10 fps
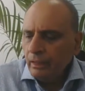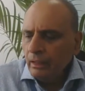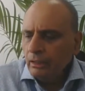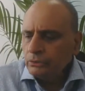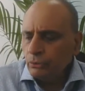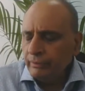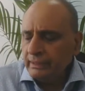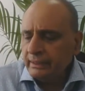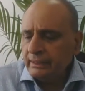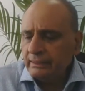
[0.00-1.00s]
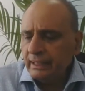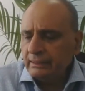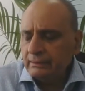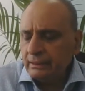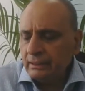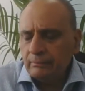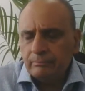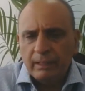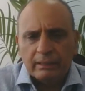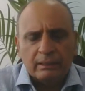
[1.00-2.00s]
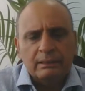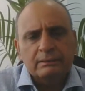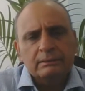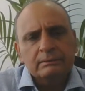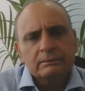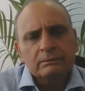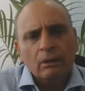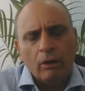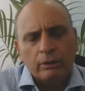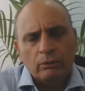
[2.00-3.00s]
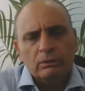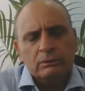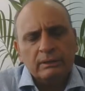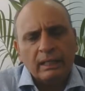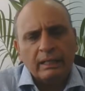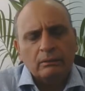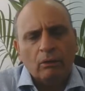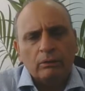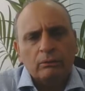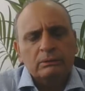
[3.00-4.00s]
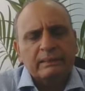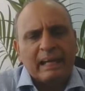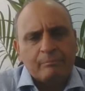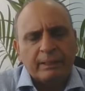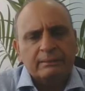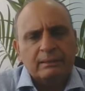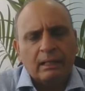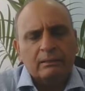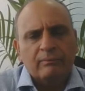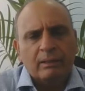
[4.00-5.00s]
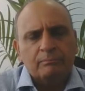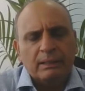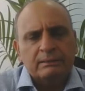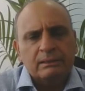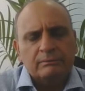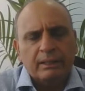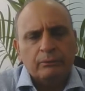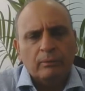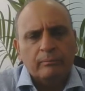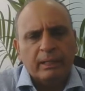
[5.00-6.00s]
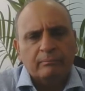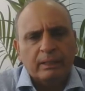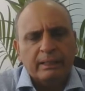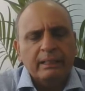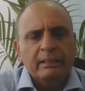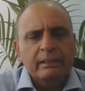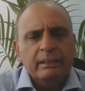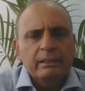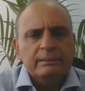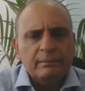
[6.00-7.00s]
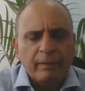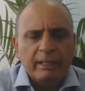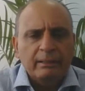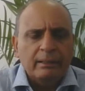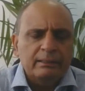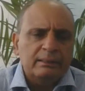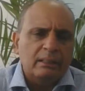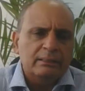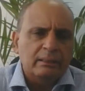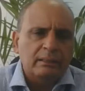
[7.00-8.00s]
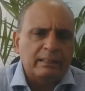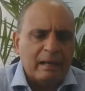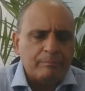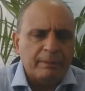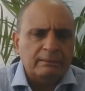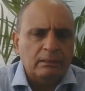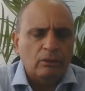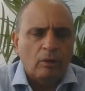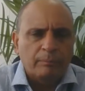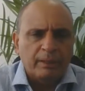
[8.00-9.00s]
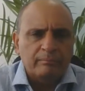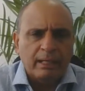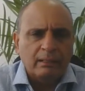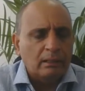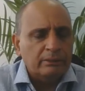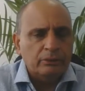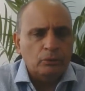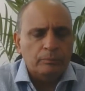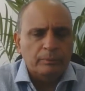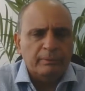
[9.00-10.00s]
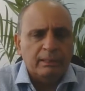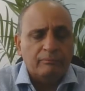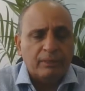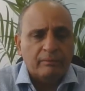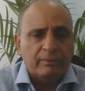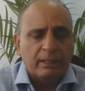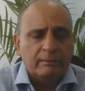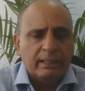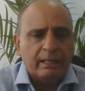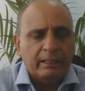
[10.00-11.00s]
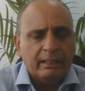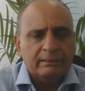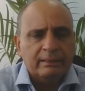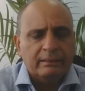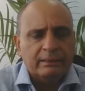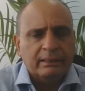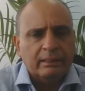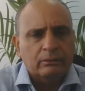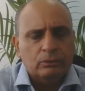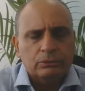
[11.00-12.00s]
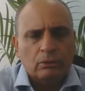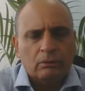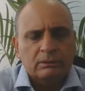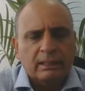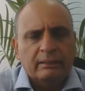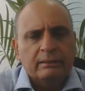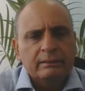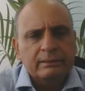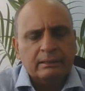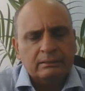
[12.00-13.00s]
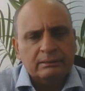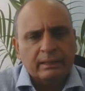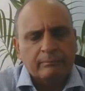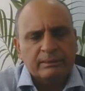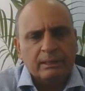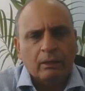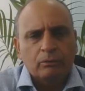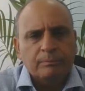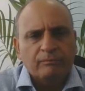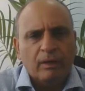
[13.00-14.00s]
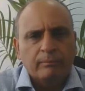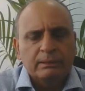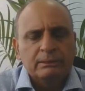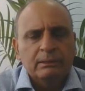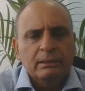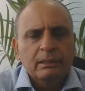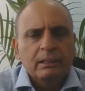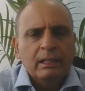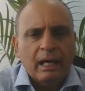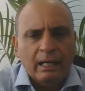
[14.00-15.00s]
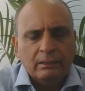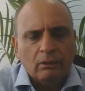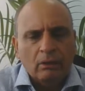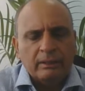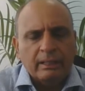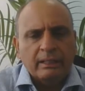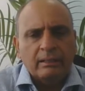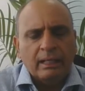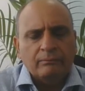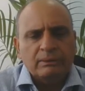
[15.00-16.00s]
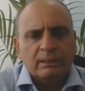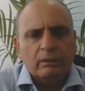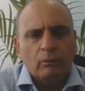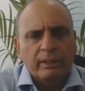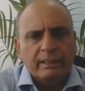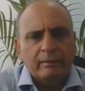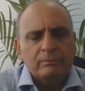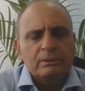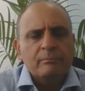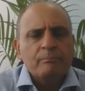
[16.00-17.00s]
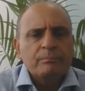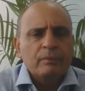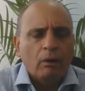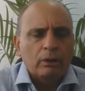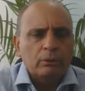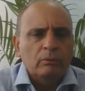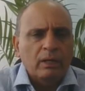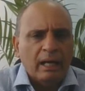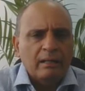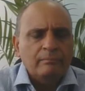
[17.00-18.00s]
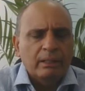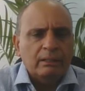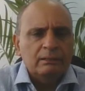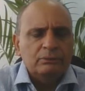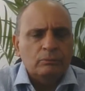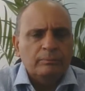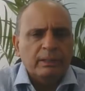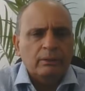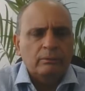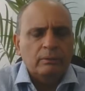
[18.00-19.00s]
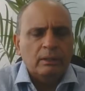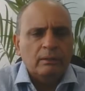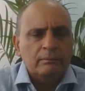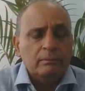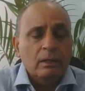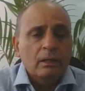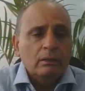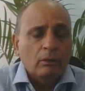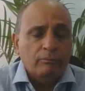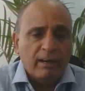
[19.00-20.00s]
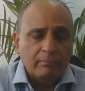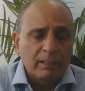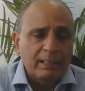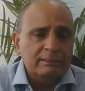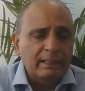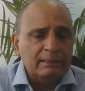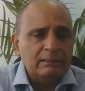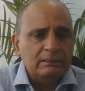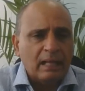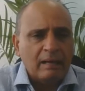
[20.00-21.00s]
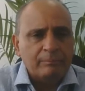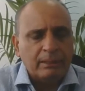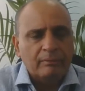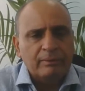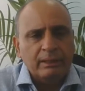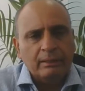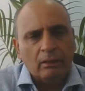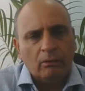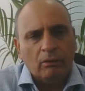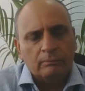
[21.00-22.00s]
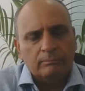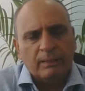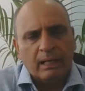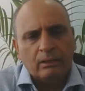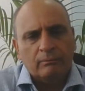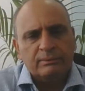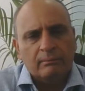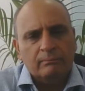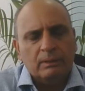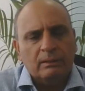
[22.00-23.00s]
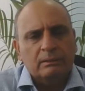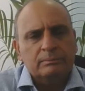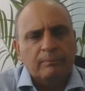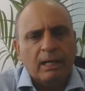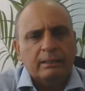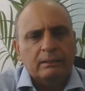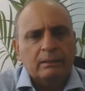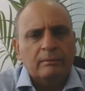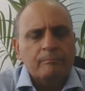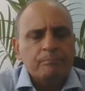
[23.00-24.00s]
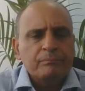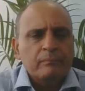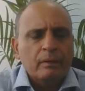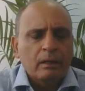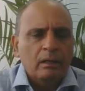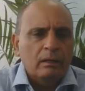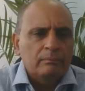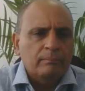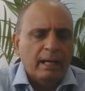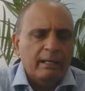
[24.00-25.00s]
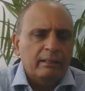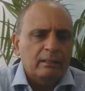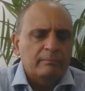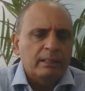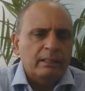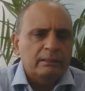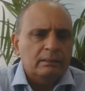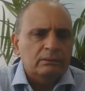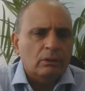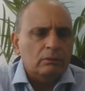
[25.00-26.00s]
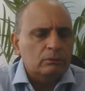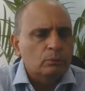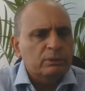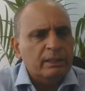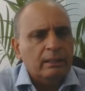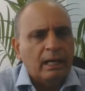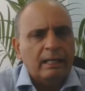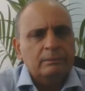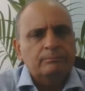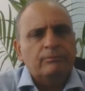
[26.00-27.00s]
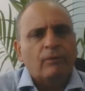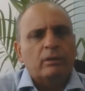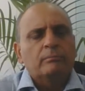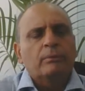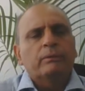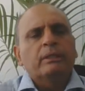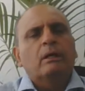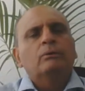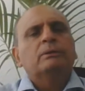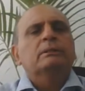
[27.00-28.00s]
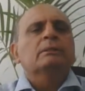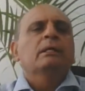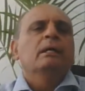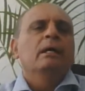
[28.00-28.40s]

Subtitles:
So we think that metals, autos, select autos, capex are the one places where you will make money. Cement, construction, capex, and corporate bank continue to be the favorite. They are India centric, and those stocks and sectors can see outperformance. And contrarian, like we said, OEMs, auto, and metals should be good. Now, pharma has staged a sharp recovery here on back of some smart buy recommendations on 2, 3 large foreign broking houses.